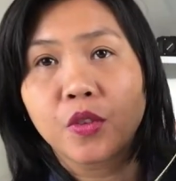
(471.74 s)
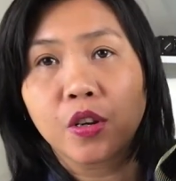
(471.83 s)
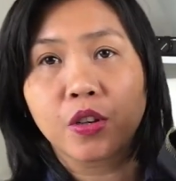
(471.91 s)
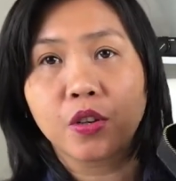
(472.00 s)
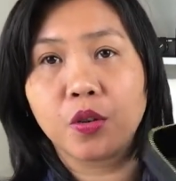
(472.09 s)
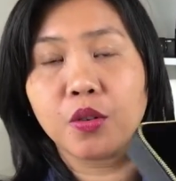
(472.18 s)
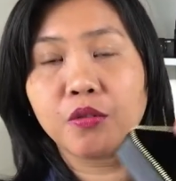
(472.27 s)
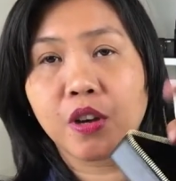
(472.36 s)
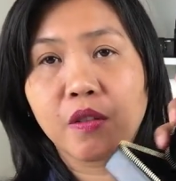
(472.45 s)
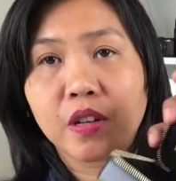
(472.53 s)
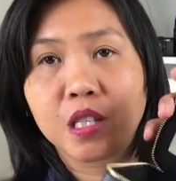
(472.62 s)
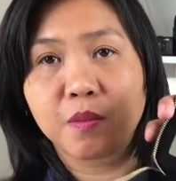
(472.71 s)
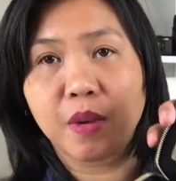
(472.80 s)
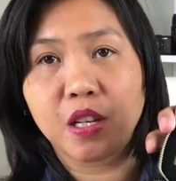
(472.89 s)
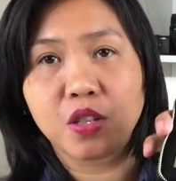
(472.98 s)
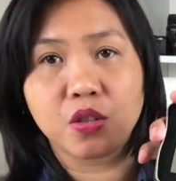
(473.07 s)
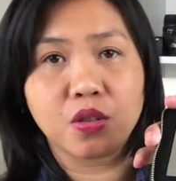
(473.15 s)
there you go very
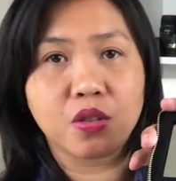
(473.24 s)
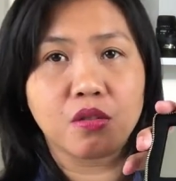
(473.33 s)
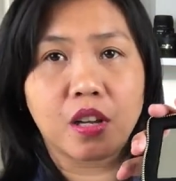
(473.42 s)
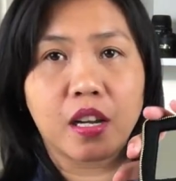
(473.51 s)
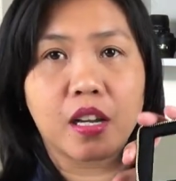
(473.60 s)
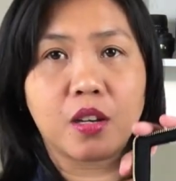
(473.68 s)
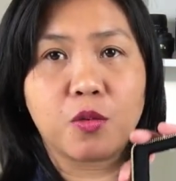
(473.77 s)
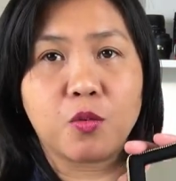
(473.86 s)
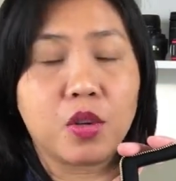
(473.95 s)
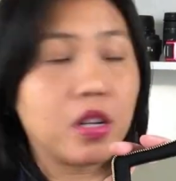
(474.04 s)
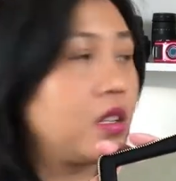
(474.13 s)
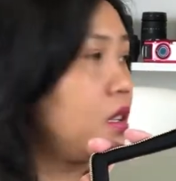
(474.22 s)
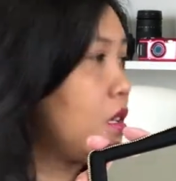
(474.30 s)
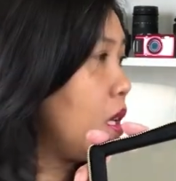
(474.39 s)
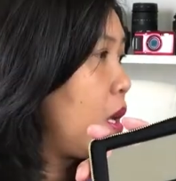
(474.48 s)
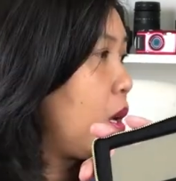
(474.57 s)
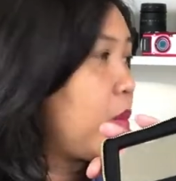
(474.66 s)
spacious I will
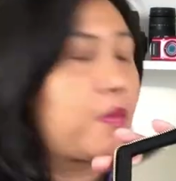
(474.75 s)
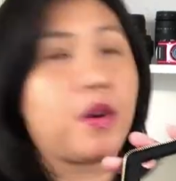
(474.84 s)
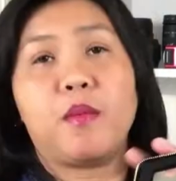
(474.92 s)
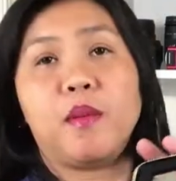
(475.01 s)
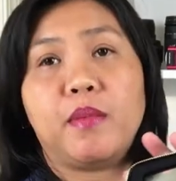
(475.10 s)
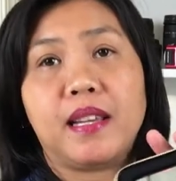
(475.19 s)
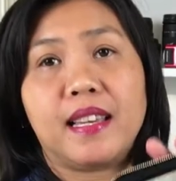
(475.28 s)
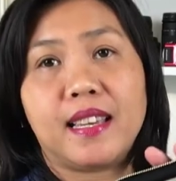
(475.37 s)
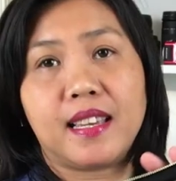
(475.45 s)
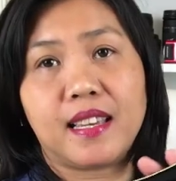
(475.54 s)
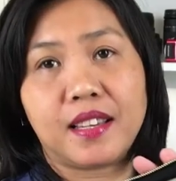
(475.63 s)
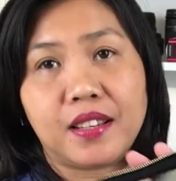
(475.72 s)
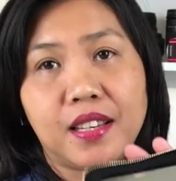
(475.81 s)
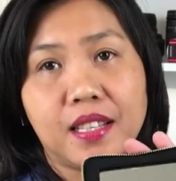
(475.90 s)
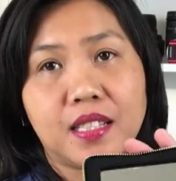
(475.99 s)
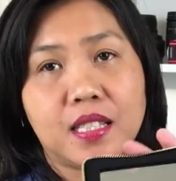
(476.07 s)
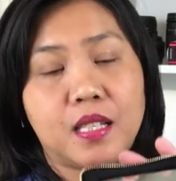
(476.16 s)
probably
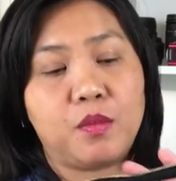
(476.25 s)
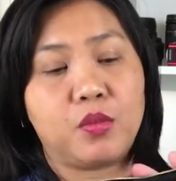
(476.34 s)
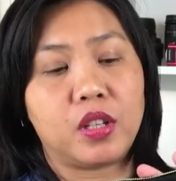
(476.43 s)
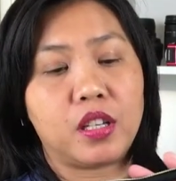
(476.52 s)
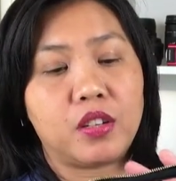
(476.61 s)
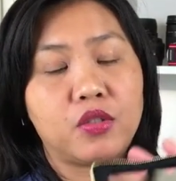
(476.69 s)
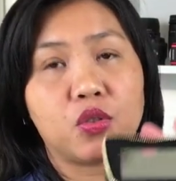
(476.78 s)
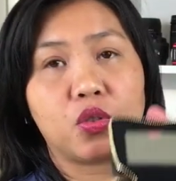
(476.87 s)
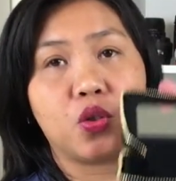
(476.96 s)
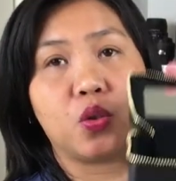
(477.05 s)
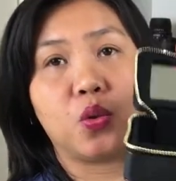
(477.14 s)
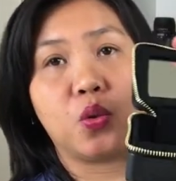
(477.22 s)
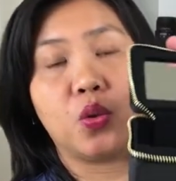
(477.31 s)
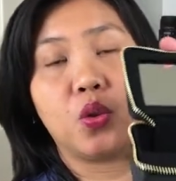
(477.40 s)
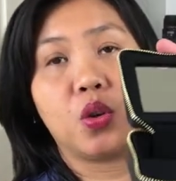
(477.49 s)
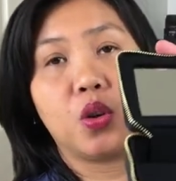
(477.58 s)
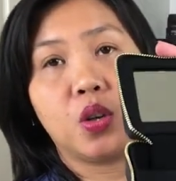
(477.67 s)
get something to
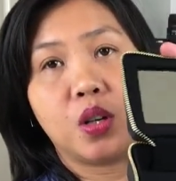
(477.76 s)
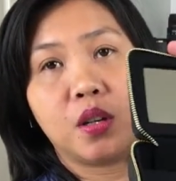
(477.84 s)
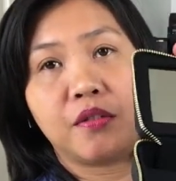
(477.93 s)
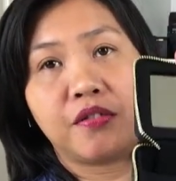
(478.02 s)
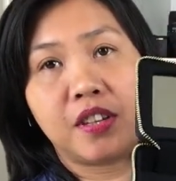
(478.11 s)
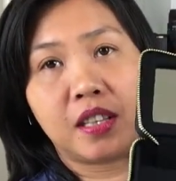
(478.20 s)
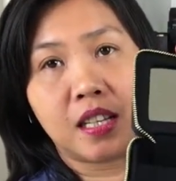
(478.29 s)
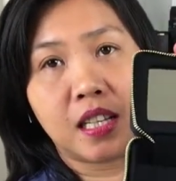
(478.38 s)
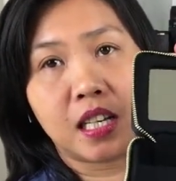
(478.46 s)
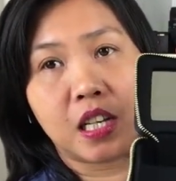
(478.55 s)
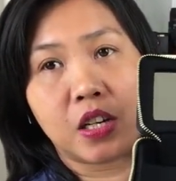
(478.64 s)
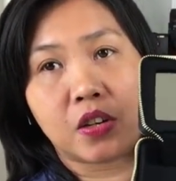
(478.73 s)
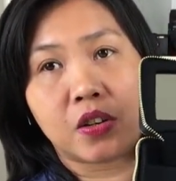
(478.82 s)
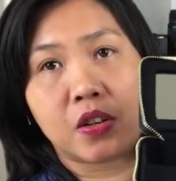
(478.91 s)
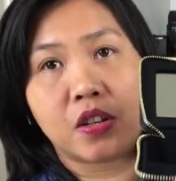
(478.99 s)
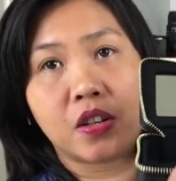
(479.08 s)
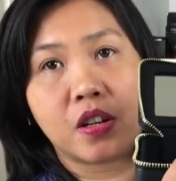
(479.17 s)
fit in
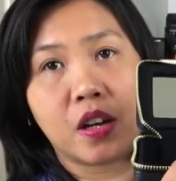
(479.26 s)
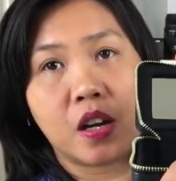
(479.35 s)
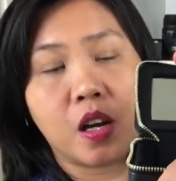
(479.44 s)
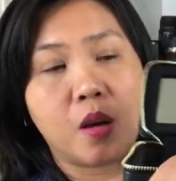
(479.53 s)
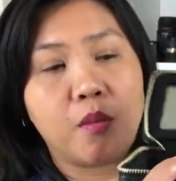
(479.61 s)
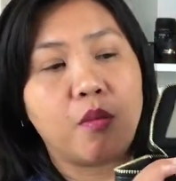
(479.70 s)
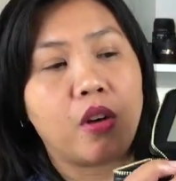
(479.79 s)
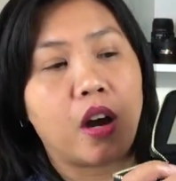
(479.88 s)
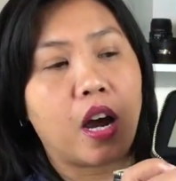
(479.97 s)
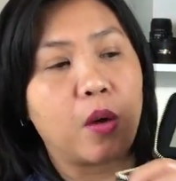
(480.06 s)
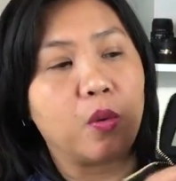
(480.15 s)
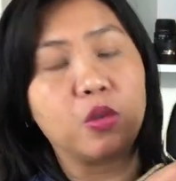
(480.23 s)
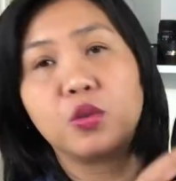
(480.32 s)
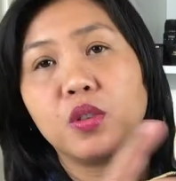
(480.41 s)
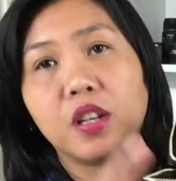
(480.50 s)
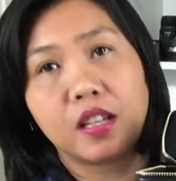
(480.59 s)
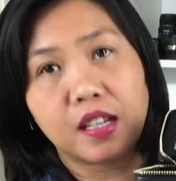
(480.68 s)
here um, I will
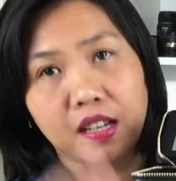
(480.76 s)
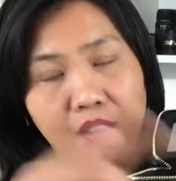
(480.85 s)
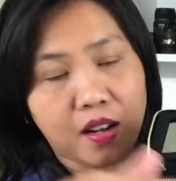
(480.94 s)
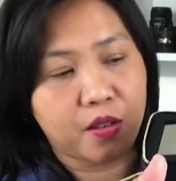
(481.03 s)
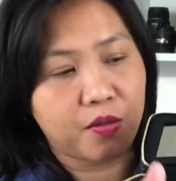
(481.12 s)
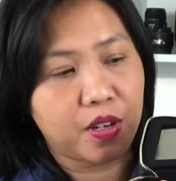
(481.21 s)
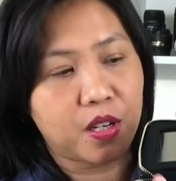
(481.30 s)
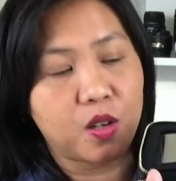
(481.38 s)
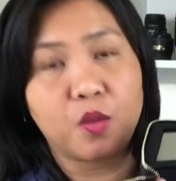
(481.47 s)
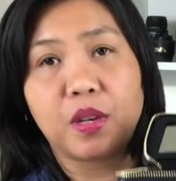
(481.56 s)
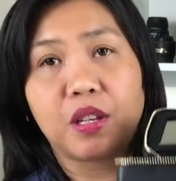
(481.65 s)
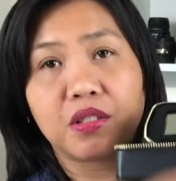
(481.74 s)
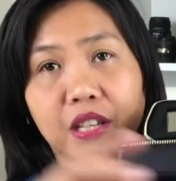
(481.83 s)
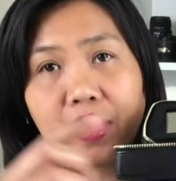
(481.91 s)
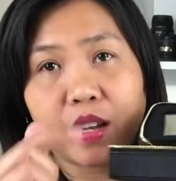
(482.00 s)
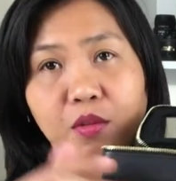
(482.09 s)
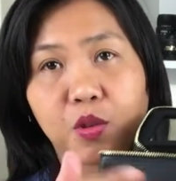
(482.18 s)
that in another video because
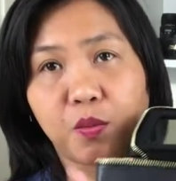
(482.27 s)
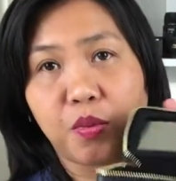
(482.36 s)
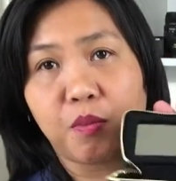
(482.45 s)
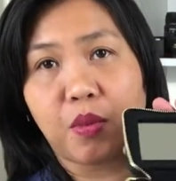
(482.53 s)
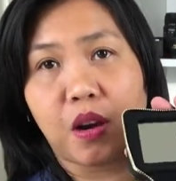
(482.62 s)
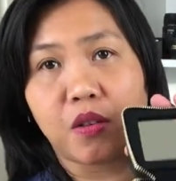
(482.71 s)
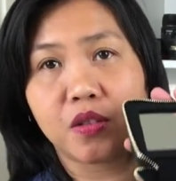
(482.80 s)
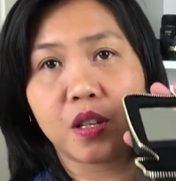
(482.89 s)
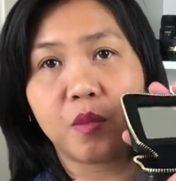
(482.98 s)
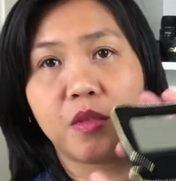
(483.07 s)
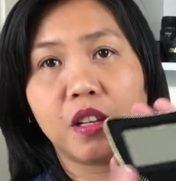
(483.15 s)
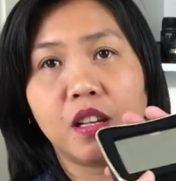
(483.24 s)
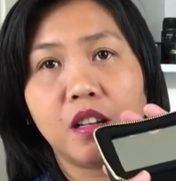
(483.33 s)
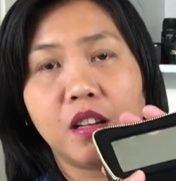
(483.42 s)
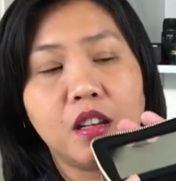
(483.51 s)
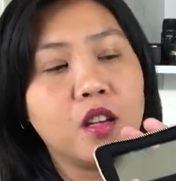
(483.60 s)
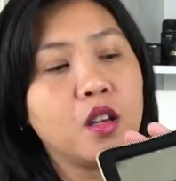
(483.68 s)
I have to prepare something
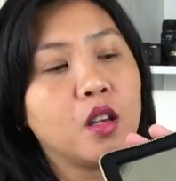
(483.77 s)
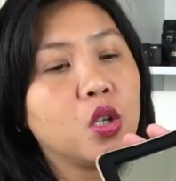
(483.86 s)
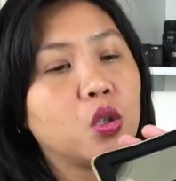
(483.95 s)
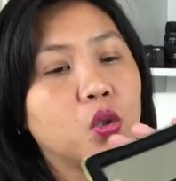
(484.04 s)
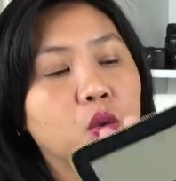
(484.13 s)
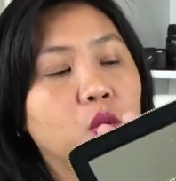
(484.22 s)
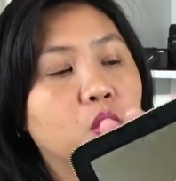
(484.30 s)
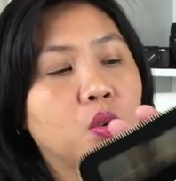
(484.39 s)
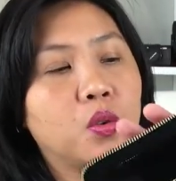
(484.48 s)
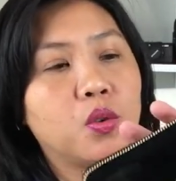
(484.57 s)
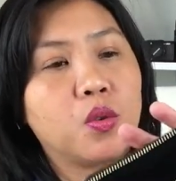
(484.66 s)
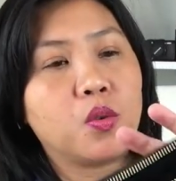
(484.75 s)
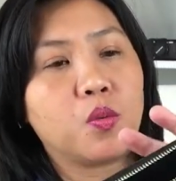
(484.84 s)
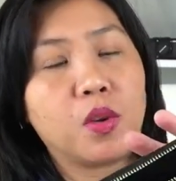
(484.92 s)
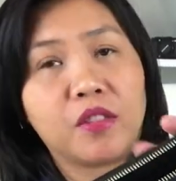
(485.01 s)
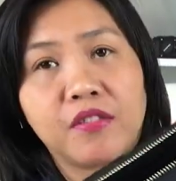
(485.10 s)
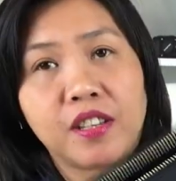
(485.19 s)
to
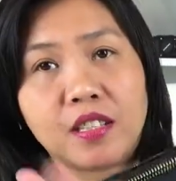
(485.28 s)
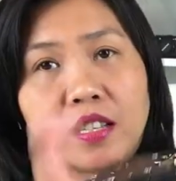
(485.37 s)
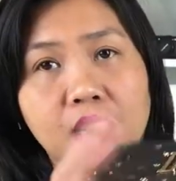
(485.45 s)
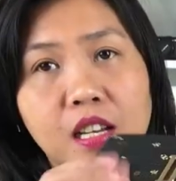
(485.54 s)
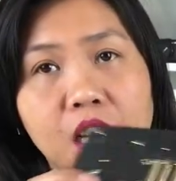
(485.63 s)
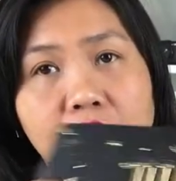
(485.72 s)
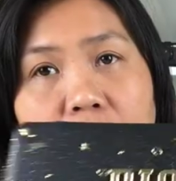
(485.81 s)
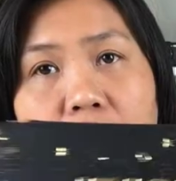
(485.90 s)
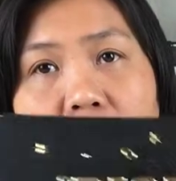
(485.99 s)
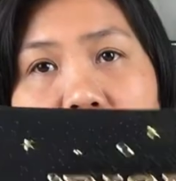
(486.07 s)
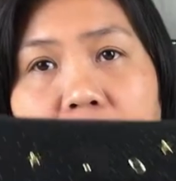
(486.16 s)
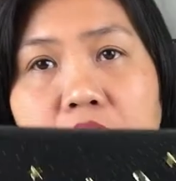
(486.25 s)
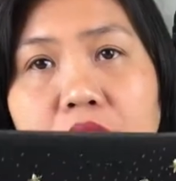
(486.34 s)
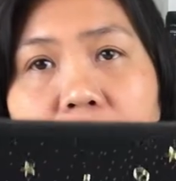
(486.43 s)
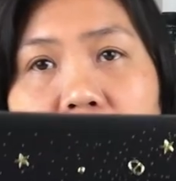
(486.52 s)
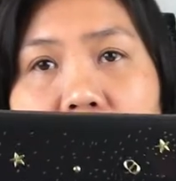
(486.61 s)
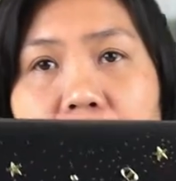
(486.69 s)
what fits in here
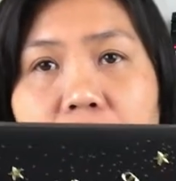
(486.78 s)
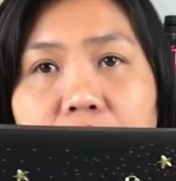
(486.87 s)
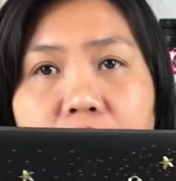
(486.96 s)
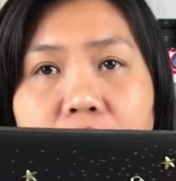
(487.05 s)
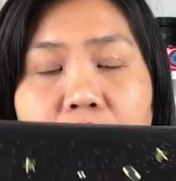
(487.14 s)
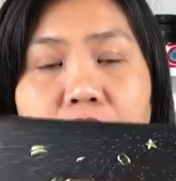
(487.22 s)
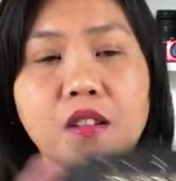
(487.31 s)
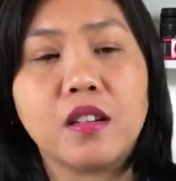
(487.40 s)
there you go